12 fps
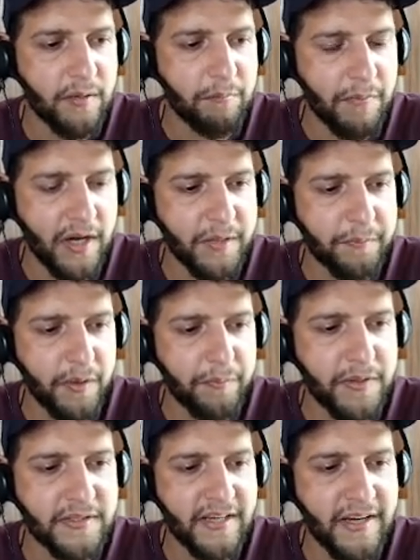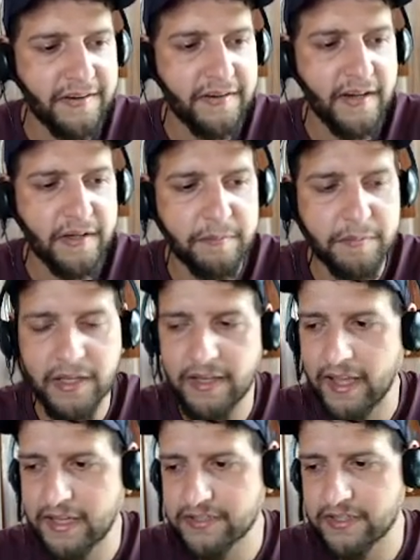multipurpose internet mail
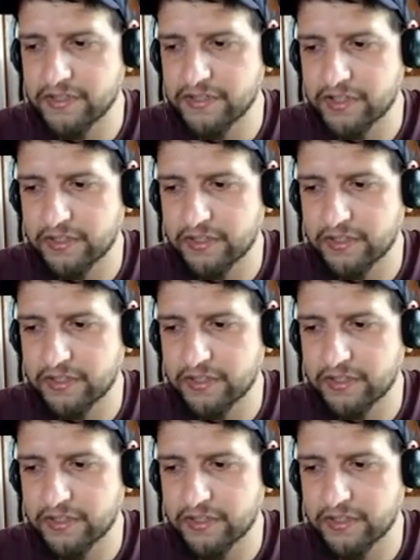extension.